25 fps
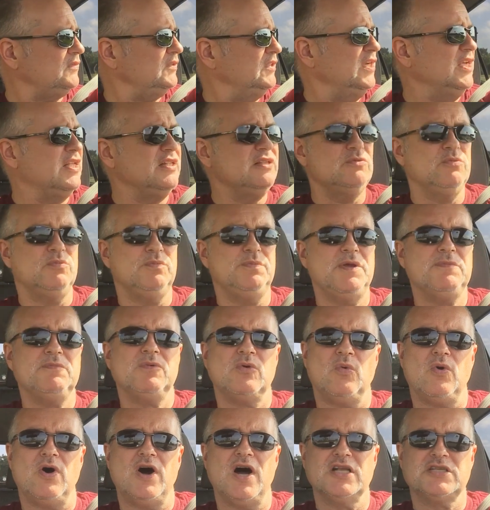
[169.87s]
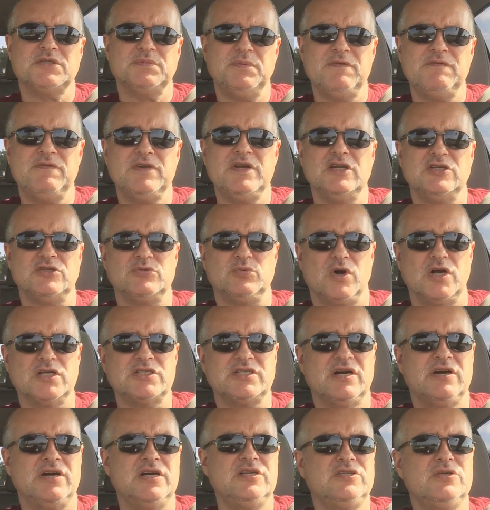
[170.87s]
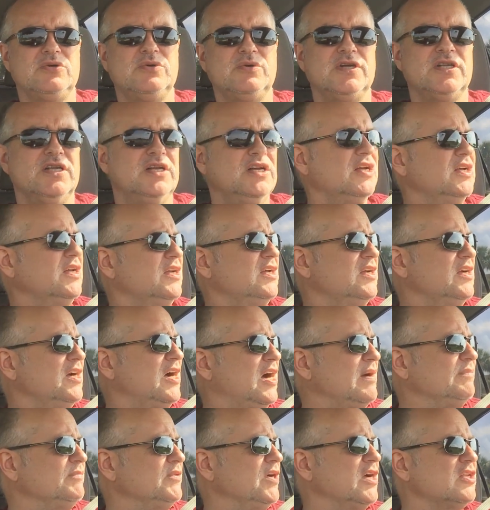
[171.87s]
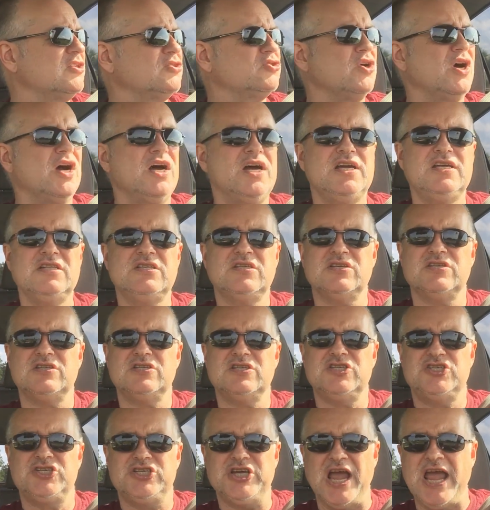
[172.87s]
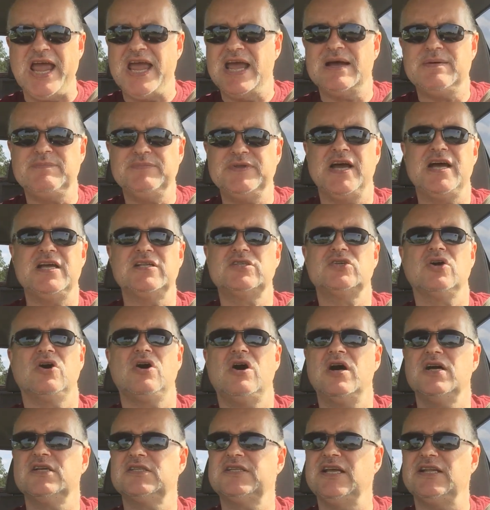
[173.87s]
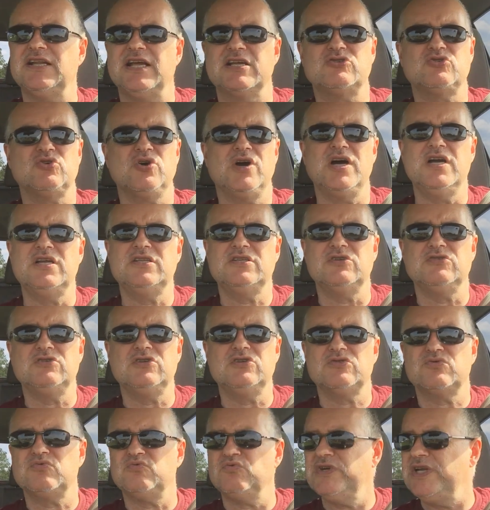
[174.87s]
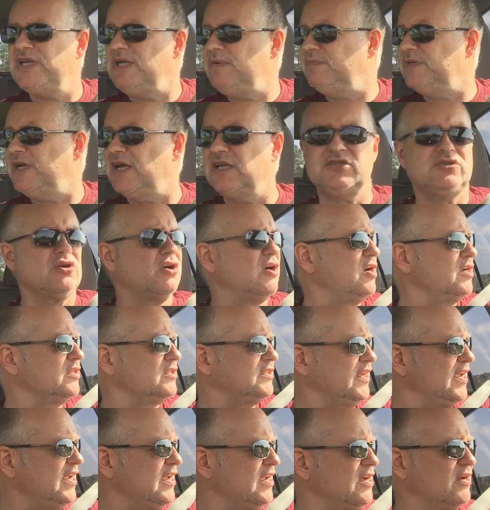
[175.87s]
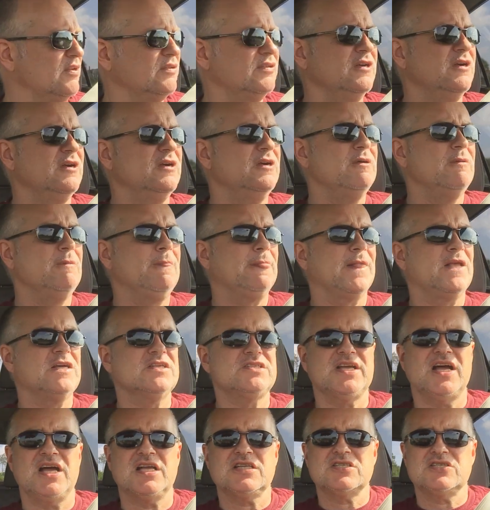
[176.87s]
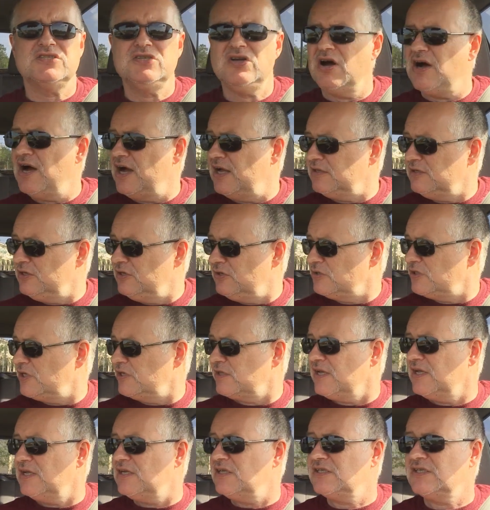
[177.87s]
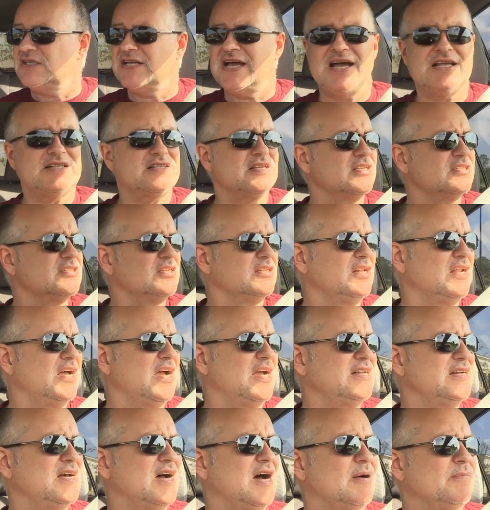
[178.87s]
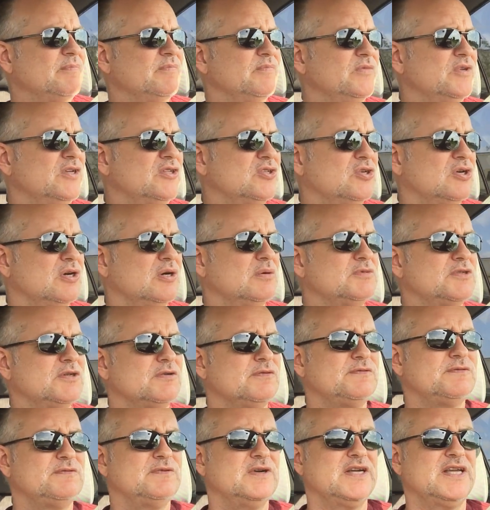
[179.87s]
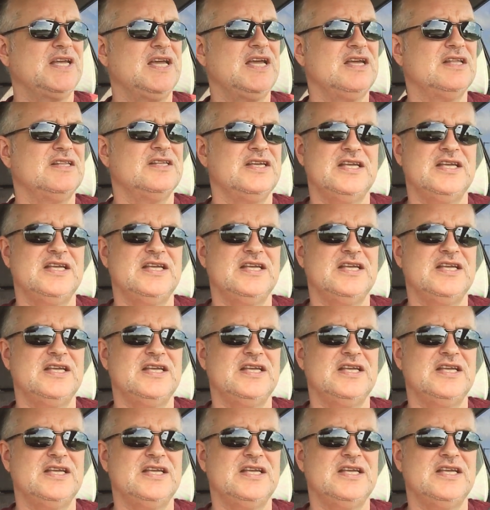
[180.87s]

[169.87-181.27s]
and people watch my videos, watch how I do it, I'm not trying to jam that dog, like trying to just ream that dog down, because that's not, here's the thing, is that doesn't line up in terms of, again,